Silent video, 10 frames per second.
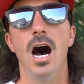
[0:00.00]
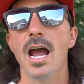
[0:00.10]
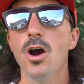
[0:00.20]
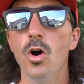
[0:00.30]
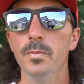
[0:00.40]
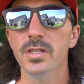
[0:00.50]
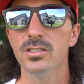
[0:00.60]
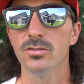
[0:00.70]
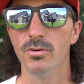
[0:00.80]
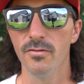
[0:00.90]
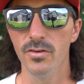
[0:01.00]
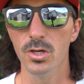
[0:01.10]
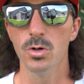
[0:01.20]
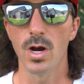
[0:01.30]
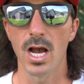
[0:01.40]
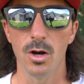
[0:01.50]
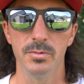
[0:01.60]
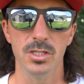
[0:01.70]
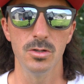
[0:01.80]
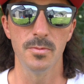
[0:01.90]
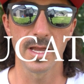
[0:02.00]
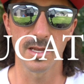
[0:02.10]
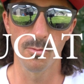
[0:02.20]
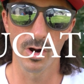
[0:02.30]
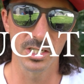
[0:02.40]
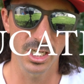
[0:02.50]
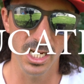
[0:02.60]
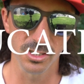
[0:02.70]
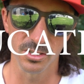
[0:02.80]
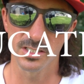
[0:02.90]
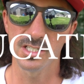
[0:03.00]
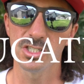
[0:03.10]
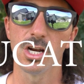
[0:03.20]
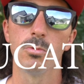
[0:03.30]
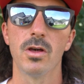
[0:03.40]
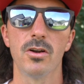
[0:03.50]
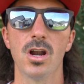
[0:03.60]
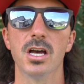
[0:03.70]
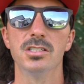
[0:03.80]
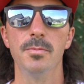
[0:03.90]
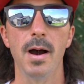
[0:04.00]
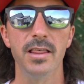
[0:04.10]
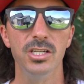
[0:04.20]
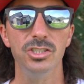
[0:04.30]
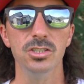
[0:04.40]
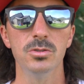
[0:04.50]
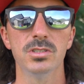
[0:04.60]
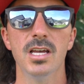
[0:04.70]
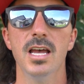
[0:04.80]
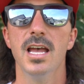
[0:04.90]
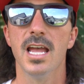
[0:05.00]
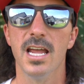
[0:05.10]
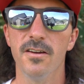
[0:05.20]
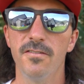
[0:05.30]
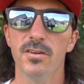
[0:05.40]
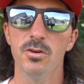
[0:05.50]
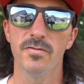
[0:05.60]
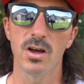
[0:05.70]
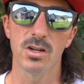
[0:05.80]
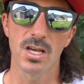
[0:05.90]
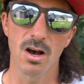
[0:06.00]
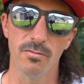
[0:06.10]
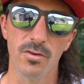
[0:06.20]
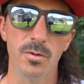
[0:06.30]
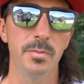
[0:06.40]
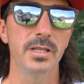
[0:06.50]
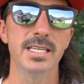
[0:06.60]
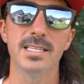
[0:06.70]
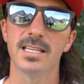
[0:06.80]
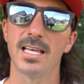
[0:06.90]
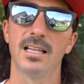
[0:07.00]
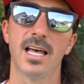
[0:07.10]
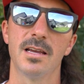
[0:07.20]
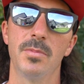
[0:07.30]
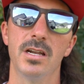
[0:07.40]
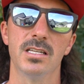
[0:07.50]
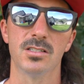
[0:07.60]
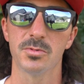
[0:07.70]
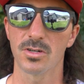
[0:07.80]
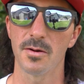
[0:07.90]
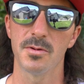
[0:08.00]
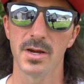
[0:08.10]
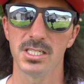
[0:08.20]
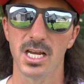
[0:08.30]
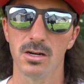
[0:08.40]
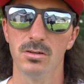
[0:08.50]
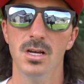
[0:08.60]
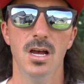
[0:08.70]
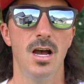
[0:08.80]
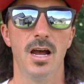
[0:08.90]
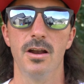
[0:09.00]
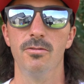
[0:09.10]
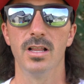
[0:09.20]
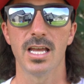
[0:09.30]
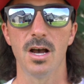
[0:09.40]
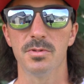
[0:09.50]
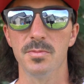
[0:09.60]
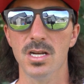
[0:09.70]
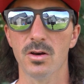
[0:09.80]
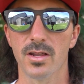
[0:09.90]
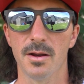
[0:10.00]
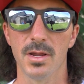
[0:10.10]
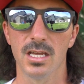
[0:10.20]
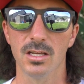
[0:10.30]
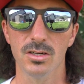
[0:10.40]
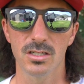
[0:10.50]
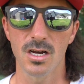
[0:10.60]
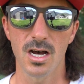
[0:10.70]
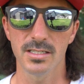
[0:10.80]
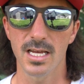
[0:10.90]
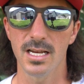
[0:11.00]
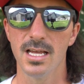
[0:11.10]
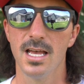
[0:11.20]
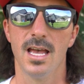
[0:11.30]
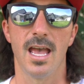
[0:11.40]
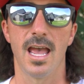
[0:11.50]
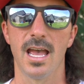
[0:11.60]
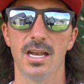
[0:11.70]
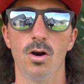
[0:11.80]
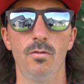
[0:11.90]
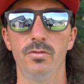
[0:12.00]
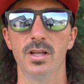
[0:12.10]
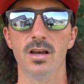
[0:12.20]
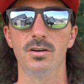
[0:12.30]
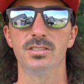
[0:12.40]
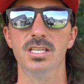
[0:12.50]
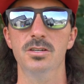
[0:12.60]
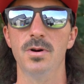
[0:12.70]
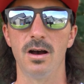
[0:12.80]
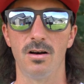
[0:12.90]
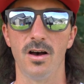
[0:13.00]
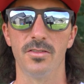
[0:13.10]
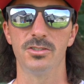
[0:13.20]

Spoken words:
I hope this review helped you make a more educational decision on whether or not to buy these shoes. If you found it helpful, please hit that like button and subscribe to my channel. It really helps me know that I'm making good content, and hopefully I'll see you out on the